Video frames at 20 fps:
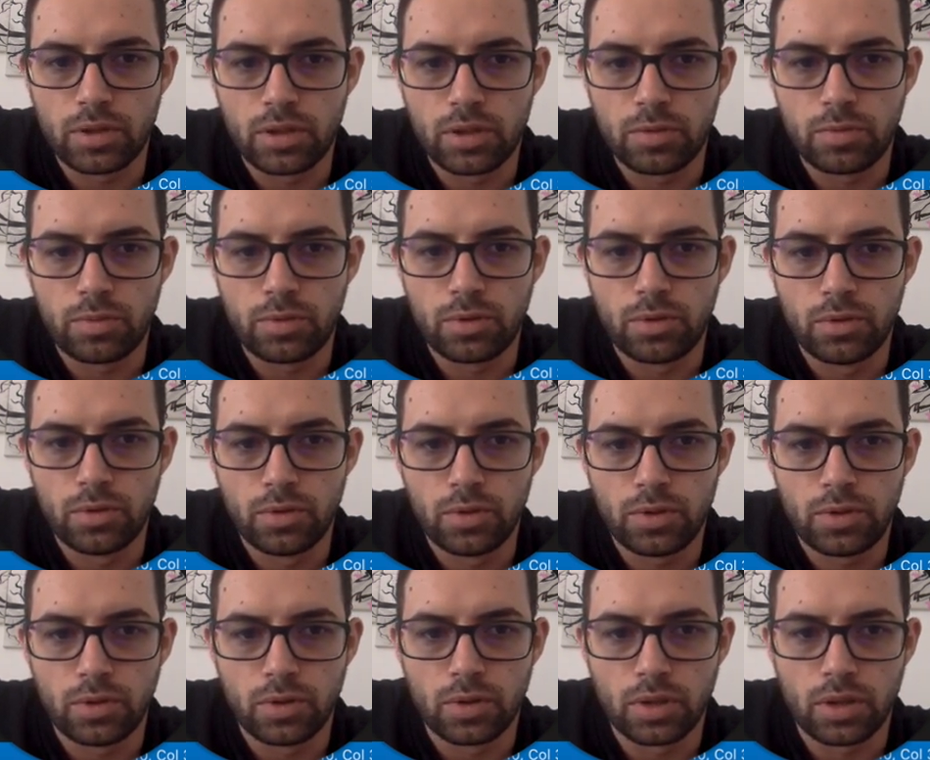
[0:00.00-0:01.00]
is
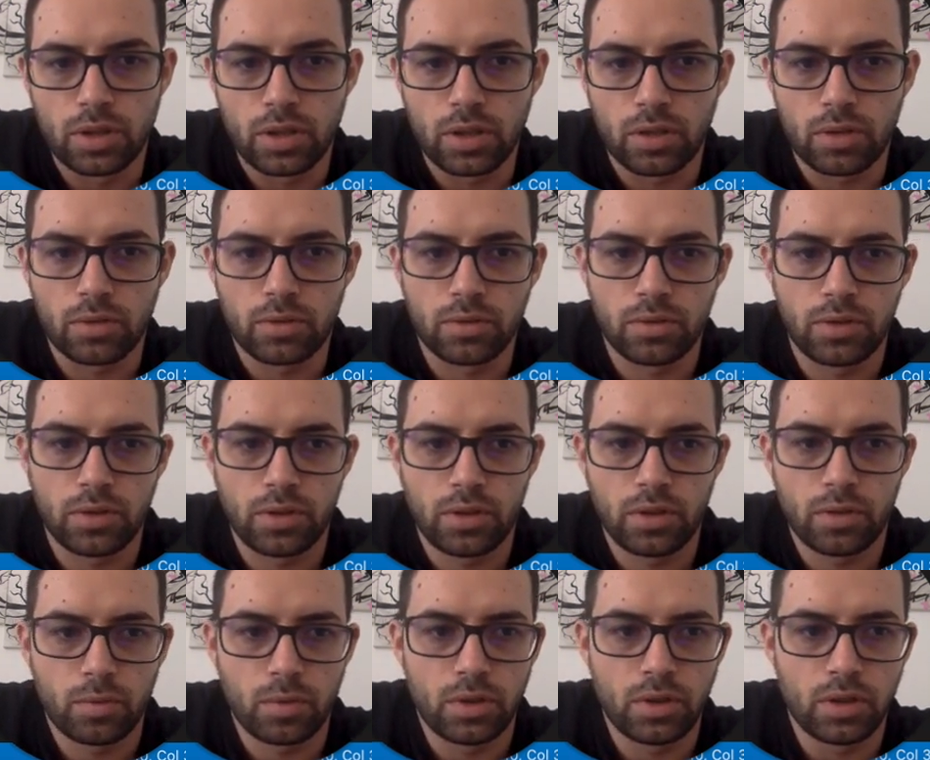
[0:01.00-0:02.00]
produced you can now
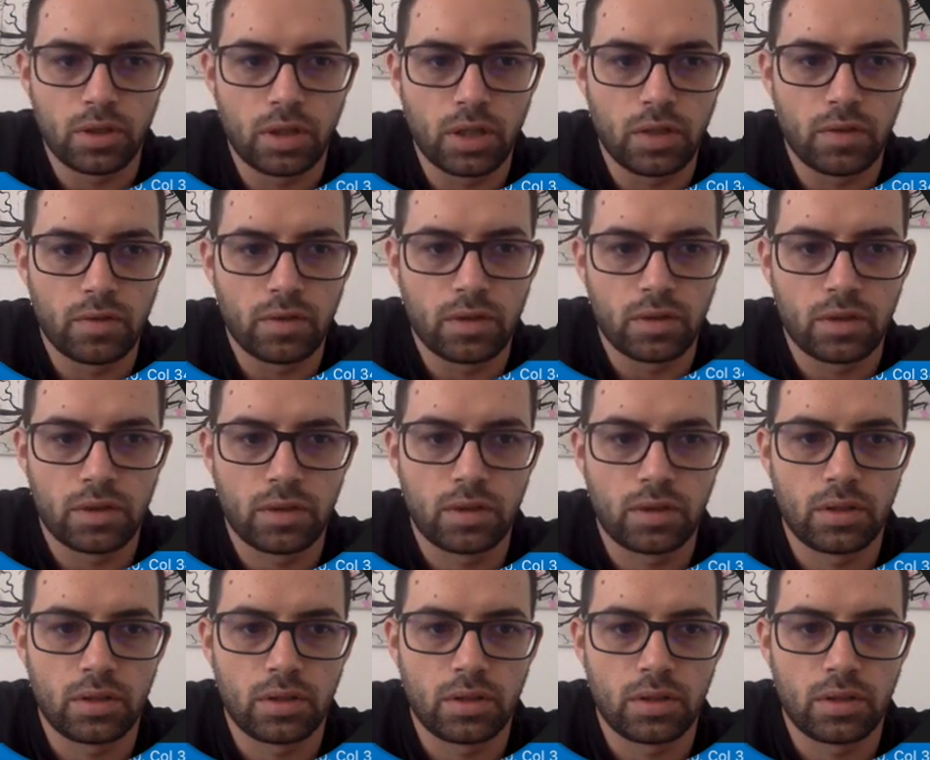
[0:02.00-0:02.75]
continue with the given